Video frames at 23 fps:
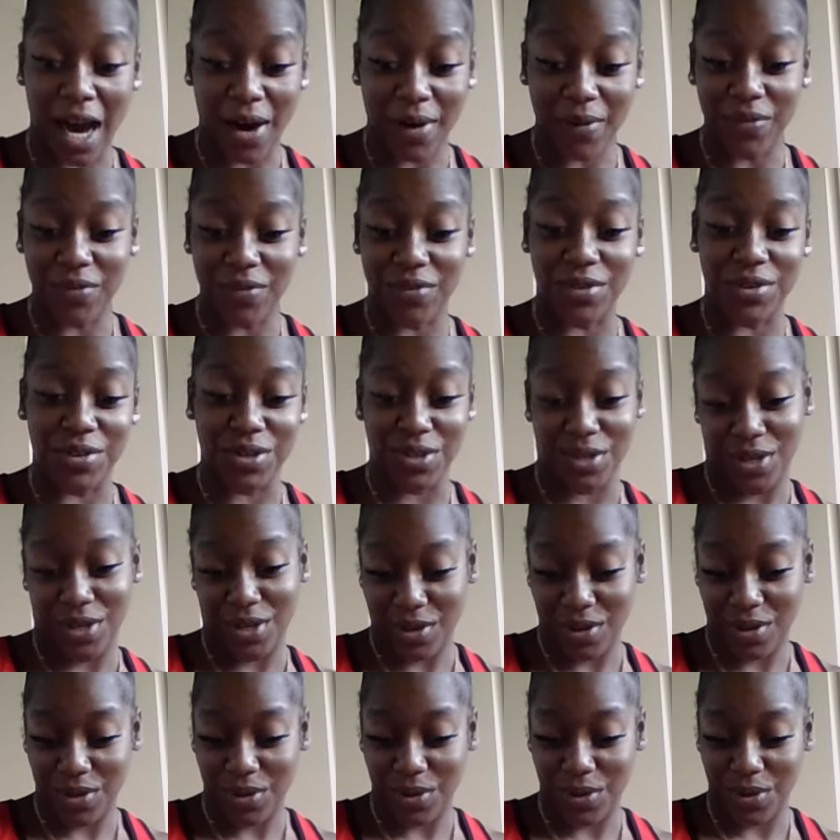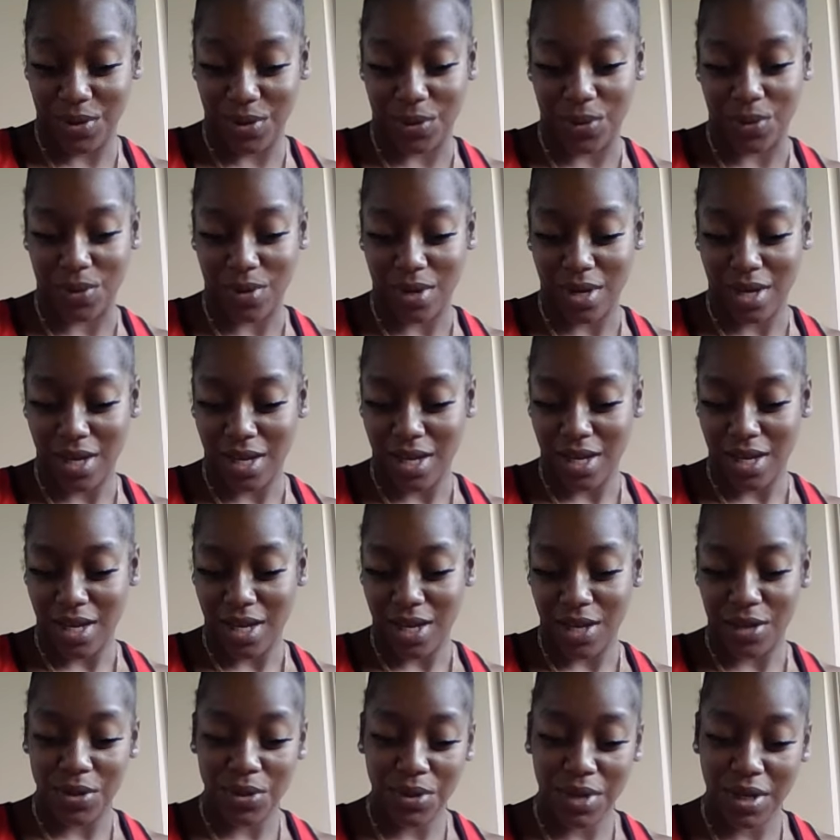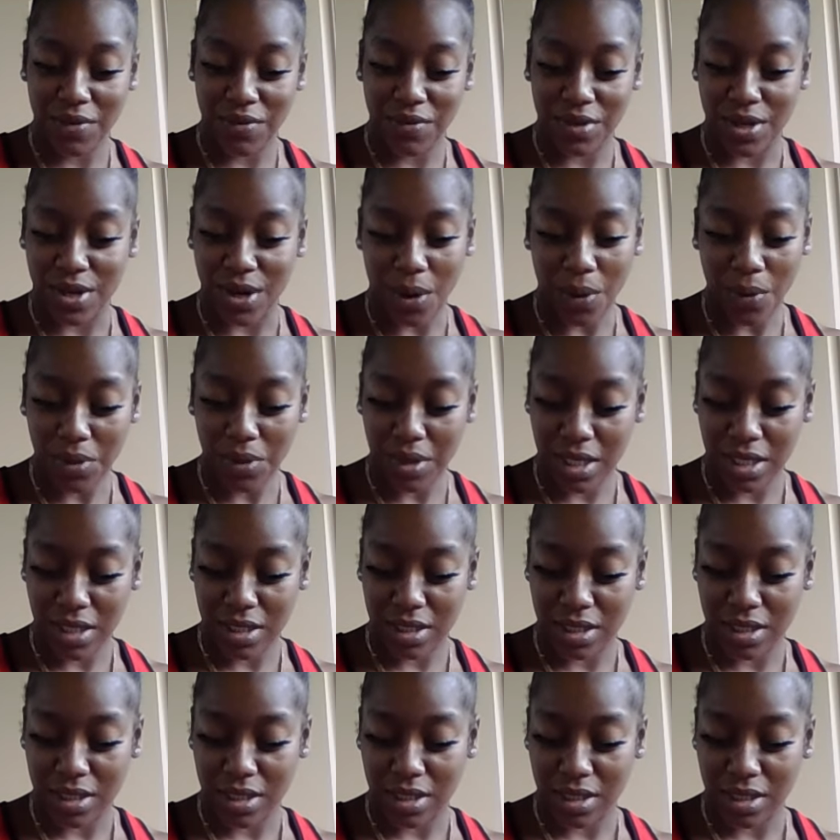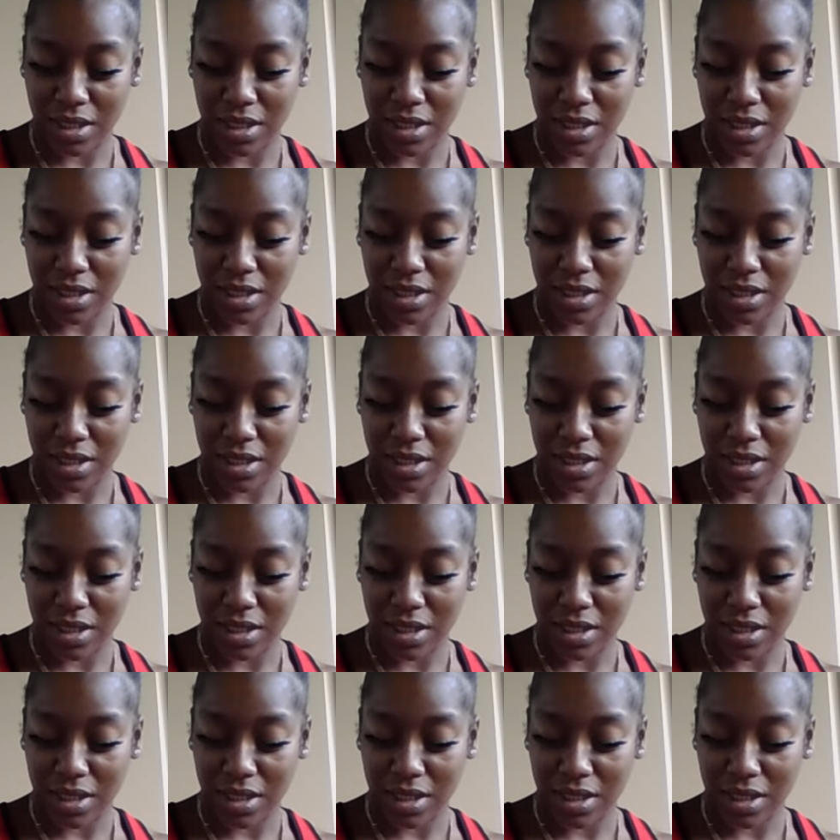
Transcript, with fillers: out for you. And you don't even know this.